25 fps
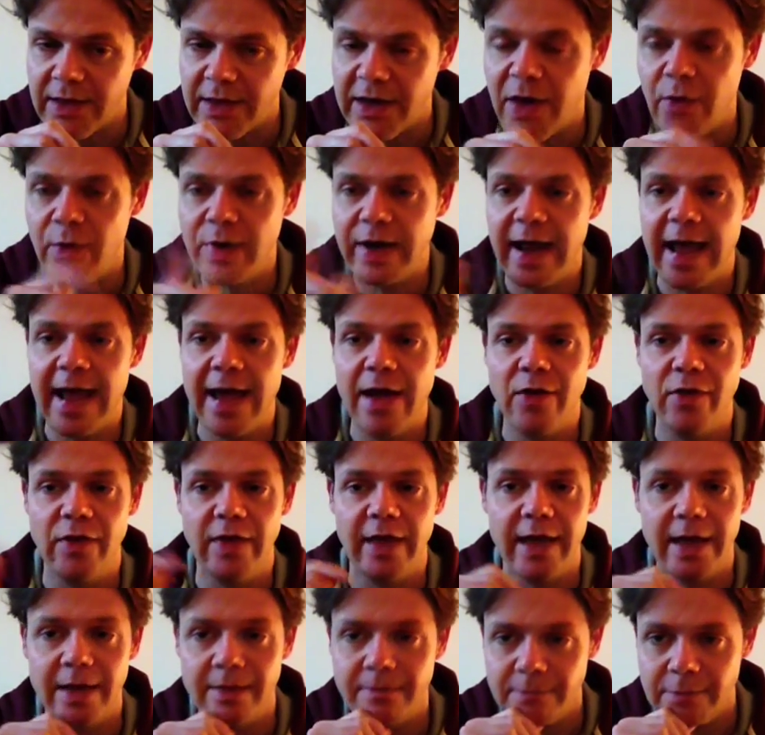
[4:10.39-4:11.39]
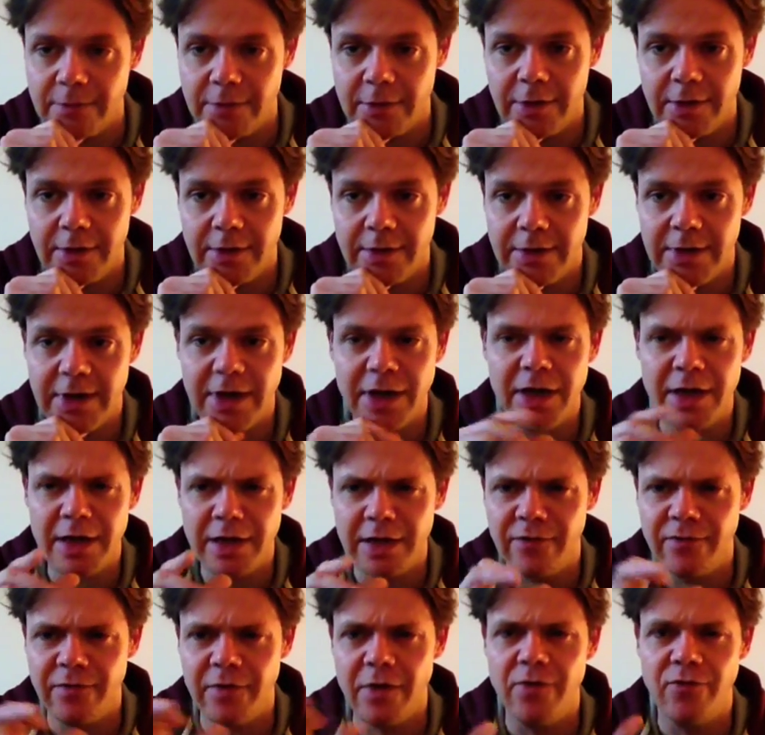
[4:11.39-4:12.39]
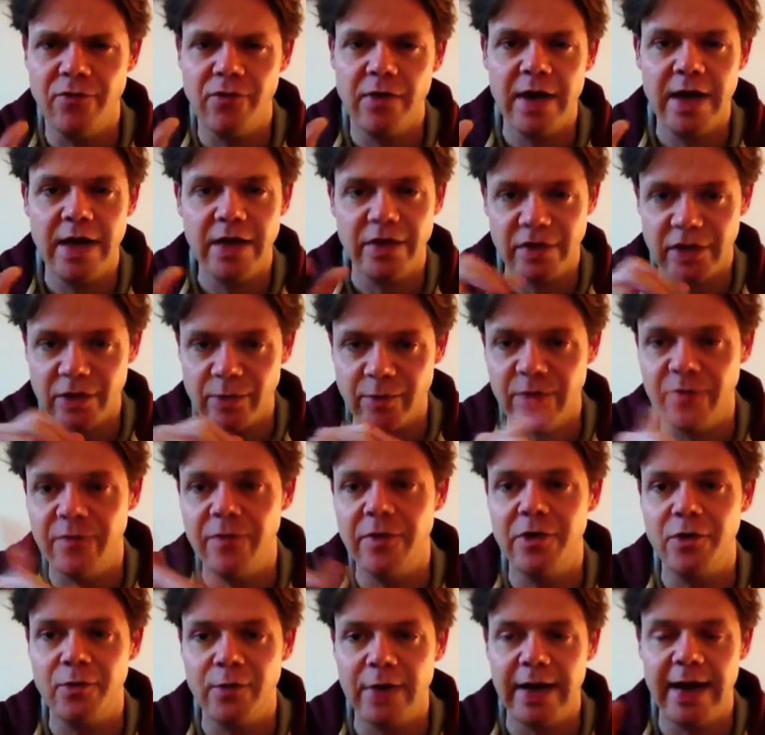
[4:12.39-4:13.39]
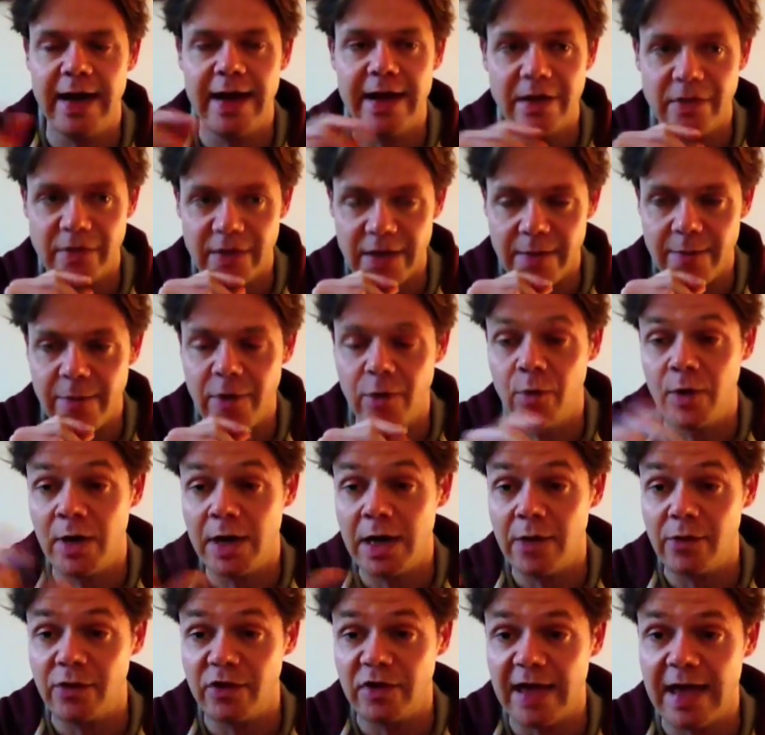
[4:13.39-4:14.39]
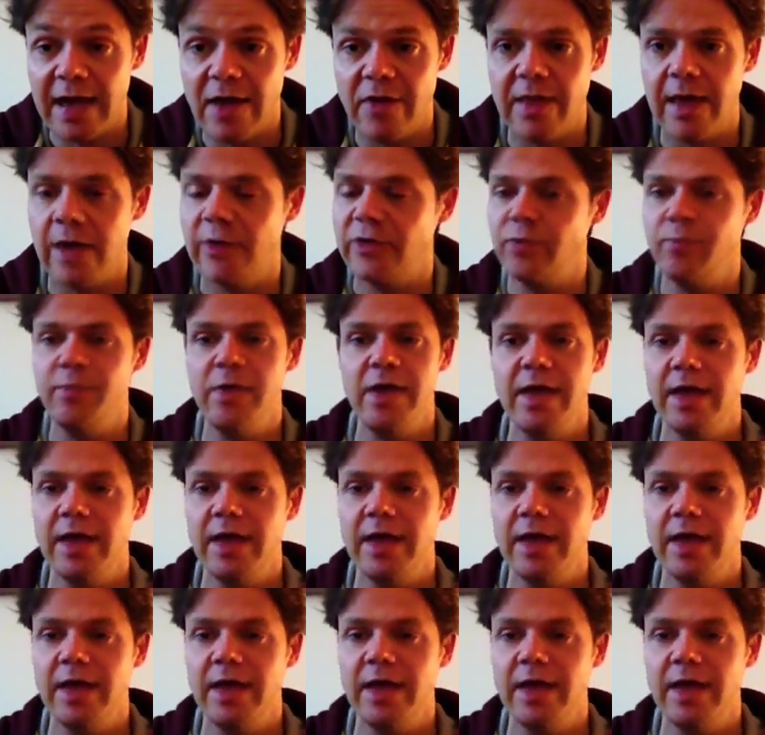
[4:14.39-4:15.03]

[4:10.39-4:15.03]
And I went out there and I learned a few phrases before I went out there. But while I was out there, I was